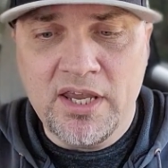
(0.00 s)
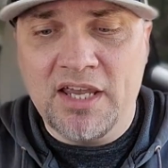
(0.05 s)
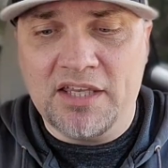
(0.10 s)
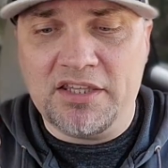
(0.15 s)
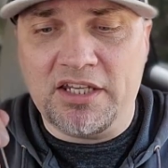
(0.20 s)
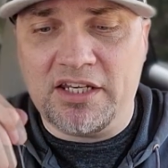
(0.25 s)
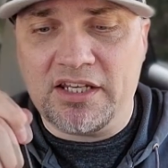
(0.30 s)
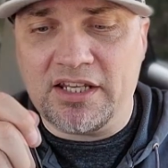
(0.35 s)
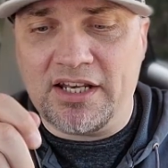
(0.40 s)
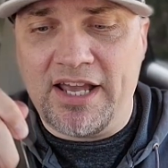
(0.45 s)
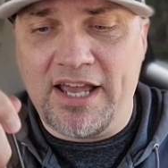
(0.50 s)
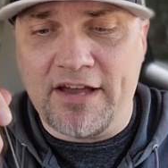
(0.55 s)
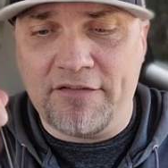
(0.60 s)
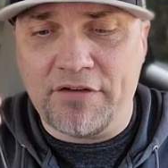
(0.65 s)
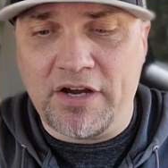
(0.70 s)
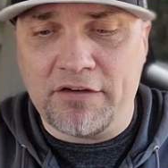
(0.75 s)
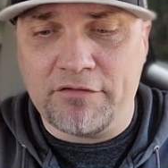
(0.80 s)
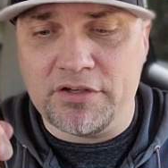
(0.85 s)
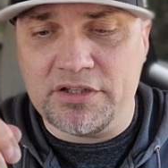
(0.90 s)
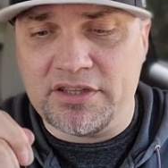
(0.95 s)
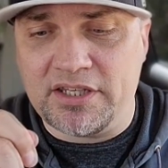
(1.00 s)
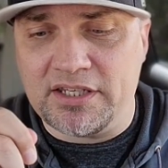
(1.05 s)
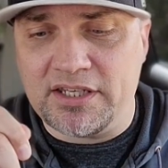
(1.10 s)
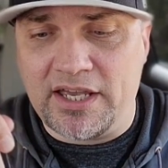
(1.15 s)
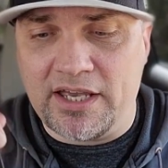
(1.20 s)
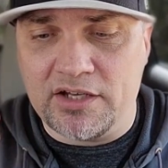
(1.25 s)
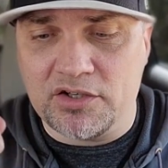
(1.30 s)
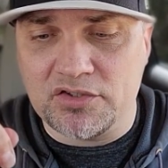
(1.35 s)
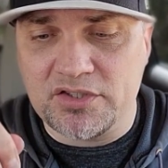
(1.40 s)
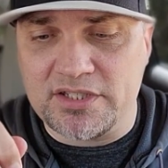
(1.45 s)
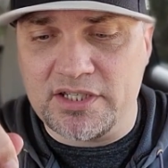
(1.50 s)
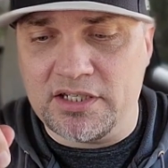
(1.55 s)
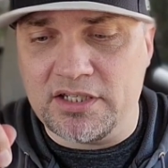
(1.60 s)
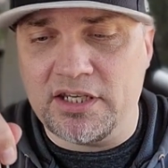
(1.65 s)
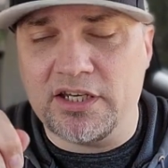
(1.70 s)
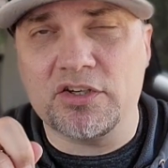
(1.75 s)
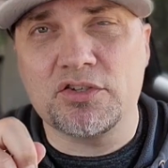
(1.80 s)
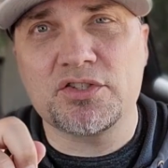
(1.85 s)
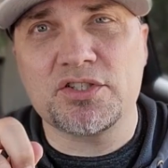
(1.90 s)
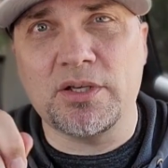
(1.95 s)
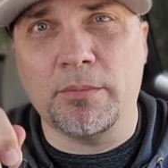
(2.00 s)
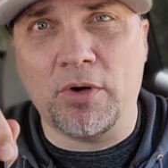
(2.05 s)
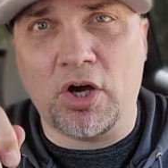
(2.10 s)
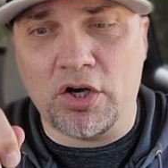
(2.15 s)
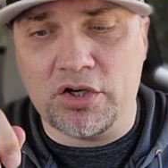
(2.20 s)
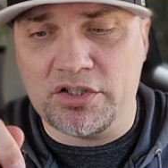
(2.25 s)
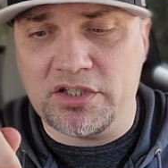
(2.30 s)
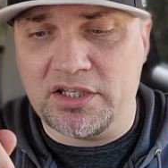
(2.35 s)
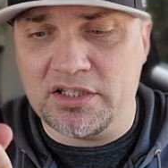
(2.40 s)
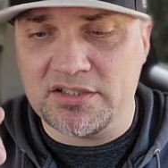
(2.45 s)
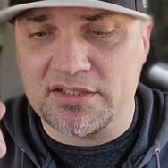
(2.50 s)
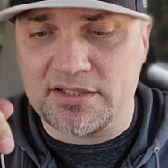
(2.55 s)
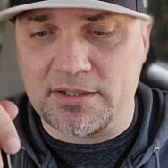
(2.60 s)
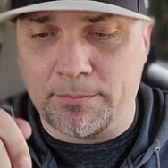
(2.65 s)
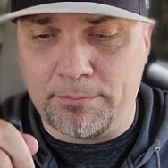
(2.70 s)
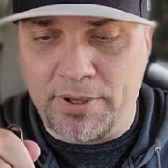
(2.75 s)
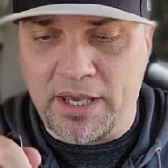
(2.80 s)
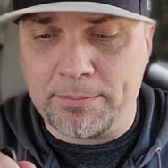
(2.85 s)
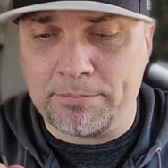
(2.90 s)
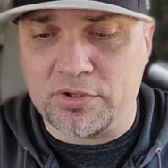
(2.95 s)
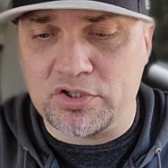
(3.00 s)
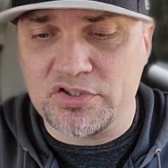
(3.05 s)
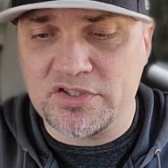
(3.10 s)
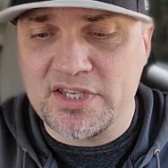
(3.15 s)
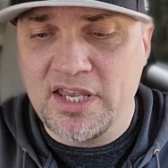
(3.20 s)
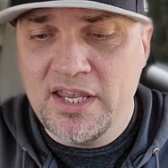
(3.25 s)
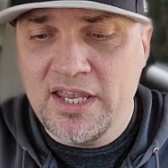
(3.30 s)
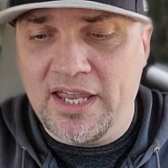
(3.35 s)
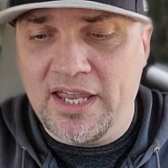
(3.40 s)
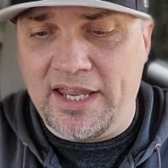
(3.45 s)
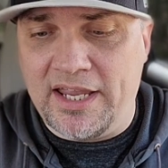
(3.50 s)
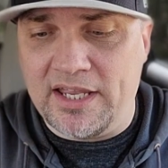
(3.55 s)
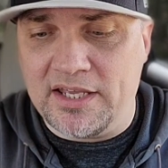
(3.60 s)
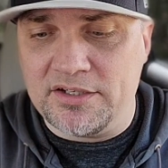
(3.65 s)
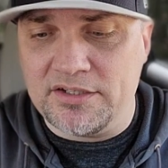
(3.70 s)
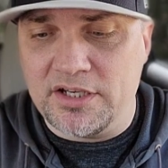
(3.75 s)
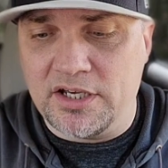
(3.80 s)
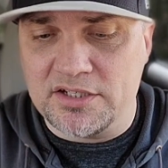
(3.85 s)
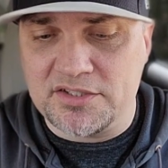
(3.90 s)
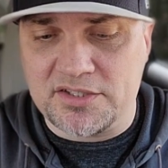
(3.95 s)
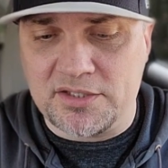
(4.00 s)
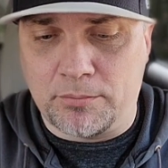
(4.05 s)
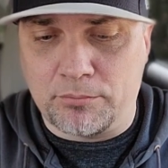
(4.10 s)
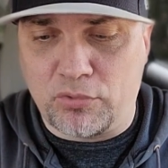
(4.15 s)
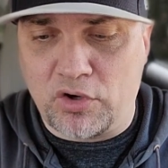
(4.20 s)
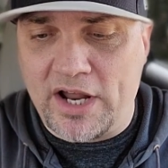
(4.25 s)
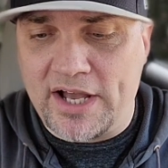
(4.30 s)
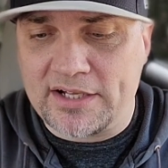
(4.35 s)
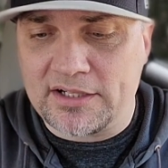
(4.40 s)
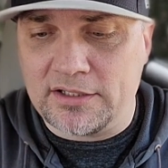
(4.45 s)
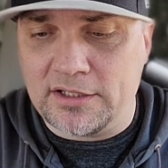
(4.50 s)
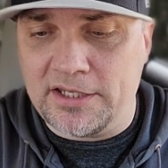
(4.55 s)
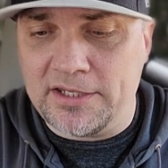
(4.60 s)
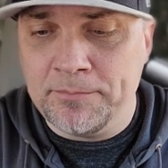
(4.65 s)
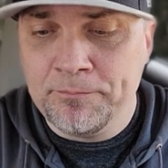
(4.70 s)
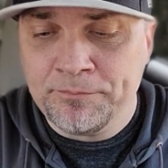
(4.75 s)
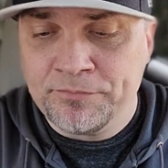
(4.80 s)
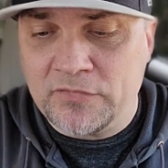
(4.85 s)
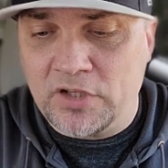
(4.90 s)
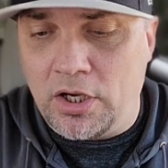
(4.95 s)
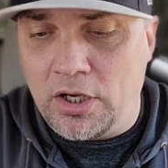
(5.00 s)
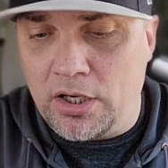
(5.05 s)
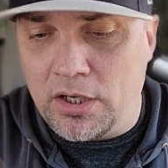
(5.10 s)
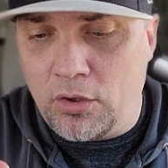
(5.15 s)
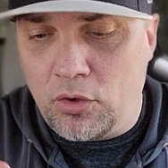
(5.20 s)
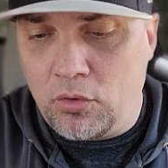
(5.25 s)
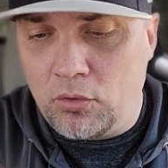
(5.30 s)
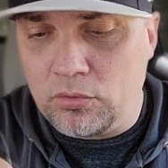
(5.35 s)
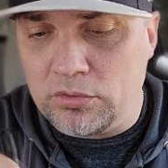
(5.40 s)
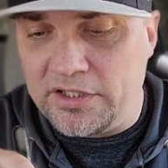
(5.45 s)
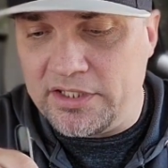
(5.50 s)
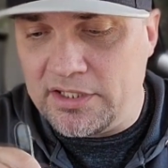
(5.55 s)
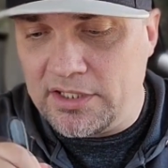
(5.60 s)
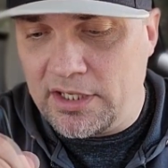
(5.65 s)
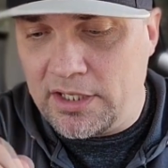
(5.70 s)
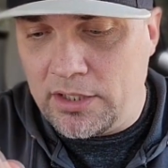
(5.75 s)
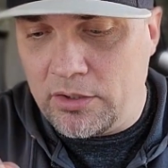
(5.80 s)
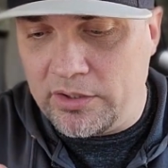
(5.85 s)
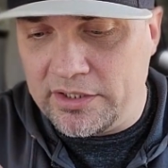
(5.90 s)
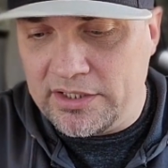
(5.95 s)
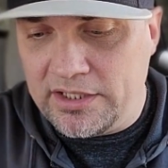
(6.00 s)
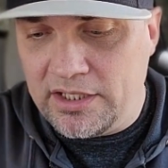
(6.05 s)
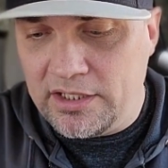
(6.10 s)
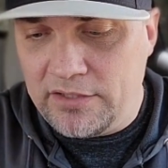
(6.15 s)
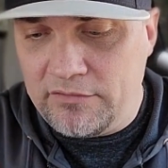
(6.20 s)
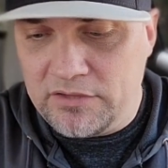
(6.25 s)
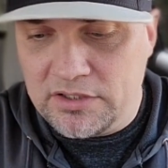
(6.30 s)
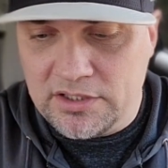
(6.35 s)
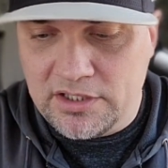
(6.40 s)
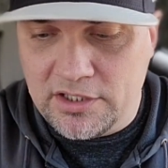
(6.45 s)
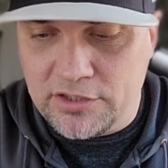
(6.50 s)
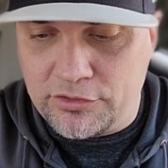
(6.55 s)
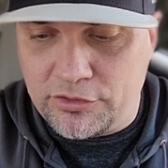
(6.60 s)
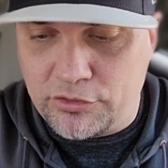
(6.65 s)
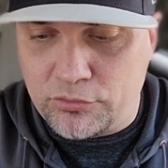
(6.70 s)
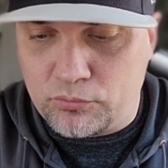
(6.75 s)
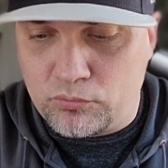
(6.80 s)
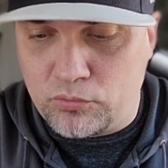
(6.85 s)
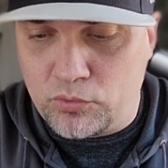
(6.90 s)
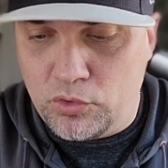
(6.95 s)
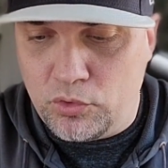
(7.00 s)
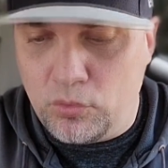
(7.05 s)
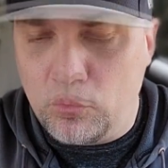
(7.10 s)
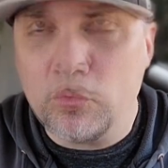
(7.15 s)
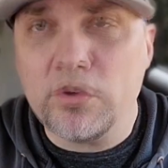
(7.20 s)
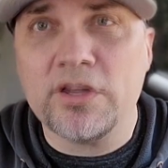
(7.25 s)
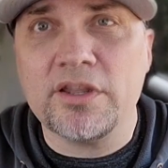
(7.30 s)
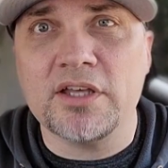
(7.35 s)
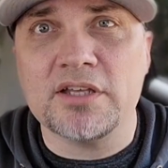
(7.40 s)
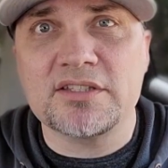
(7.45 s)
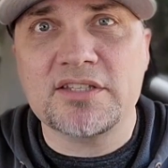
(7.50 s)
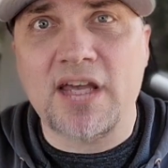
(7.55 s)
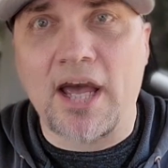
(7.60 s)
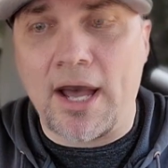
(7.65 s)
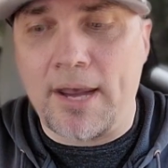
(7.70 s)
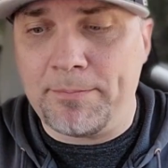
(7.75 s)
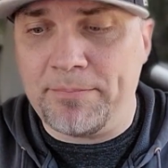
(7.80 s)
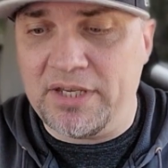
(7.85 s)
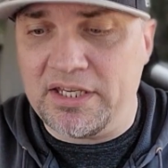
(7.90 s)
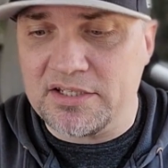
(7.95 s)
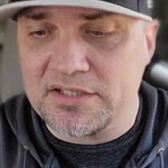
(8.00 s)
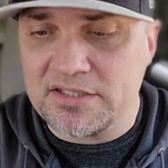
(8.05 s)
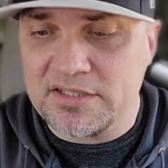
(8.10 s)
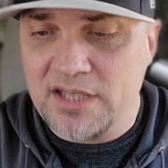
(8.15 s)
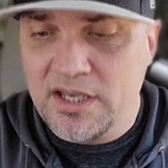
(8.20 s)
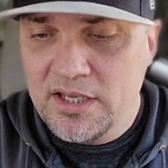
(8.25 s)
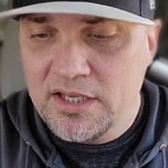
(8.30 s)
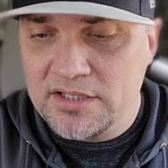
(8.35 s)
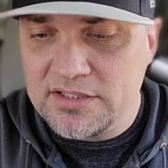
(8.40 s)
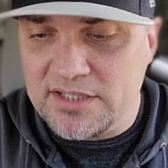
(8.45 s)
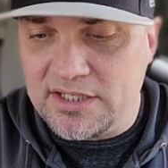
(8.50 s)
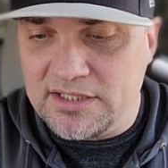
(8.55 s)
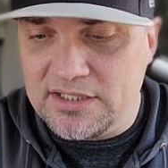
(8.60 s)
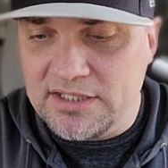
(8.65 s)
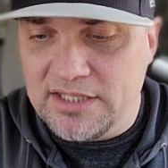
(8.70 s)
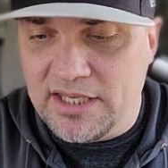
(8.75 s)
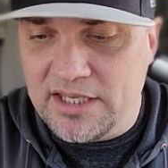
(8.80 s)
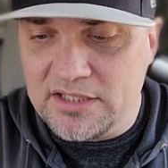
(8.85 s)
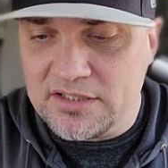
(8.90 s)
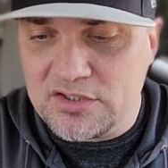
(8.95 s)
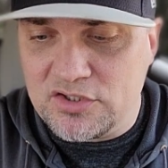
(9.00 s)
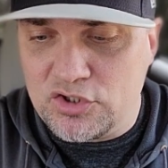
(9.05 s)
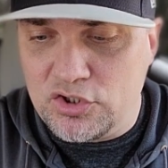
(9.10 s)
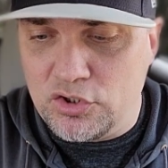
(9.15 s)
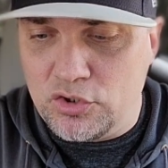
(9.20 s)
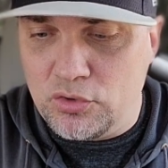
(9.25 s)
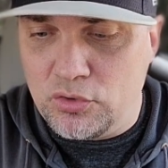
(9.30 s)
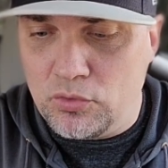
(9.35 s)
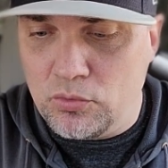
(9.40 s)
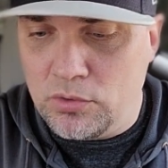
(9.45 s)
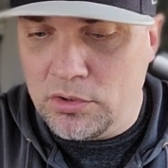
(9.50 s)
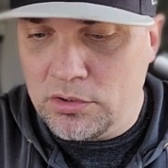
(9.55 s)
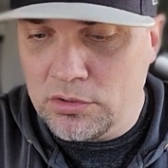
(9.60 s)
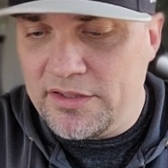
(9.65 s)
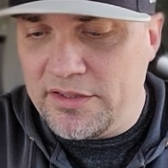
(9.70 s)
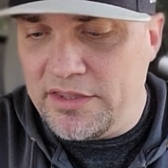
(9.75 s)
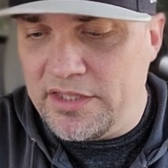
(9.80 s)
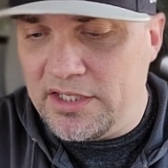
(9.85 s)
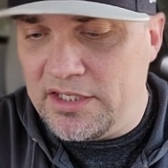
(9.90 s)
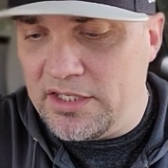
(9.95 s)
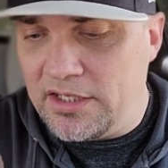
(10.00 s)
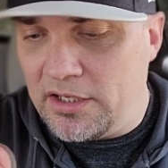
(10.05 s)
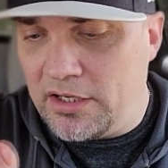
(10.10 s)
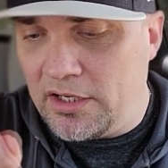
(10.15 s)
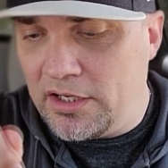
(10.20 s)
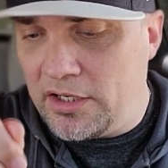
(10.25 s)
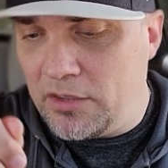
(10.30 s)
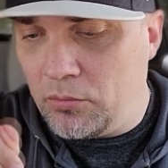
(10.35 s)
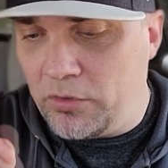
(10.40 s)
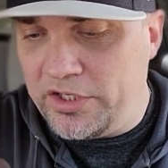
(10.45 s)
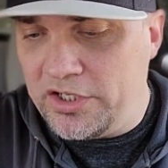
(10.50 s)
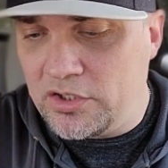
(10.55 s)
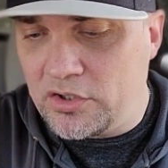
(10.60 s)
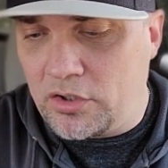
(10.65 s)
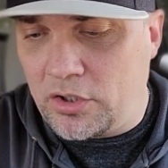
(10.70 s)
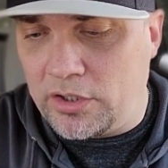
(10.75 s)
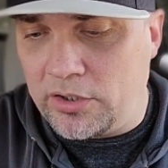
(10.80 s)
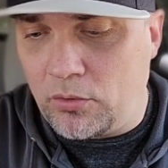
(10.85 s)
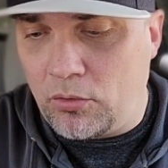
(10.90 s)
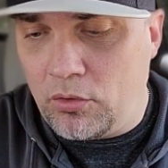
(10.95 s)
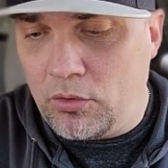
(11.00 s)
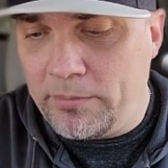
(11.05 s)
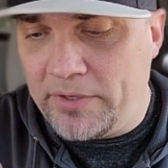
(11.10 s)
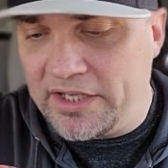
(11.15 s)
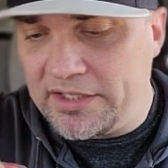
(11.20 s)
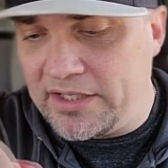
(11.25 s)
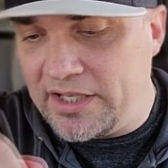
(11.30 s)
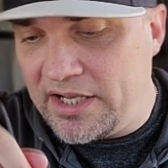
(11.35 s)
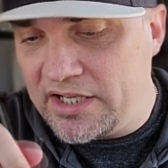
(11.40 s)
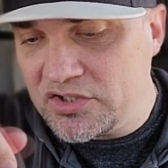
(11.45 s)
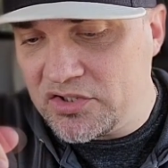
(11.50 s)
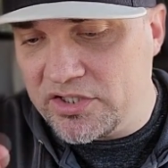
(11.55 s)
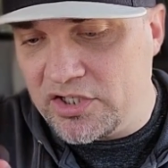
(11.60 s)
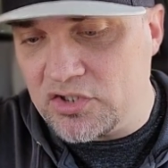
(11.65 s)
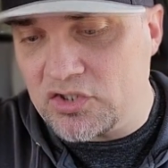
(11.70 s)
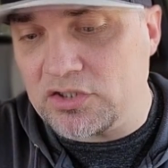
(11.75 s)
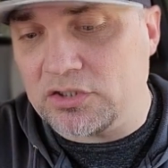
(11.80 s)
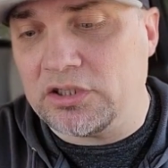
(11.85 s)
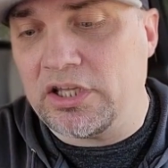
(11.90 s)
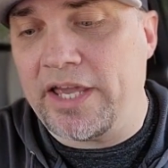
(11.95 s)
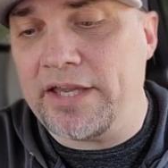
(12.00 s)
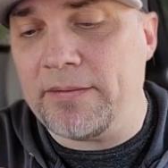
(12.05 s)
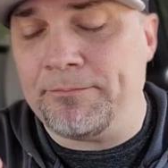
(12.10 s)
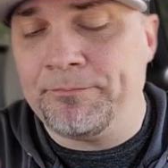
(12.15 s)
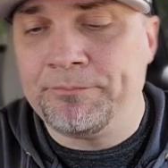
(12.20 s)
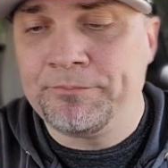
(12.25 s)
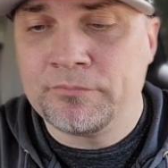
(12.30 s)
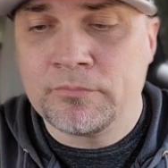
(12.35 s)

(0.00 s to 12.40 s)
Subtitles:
And then you're going to have everything else in here, some onions, some peppers, and some broccoli. Holy cow, I can't even get through the toppings to get to the, what do you call it? Oh my gosh, there's light.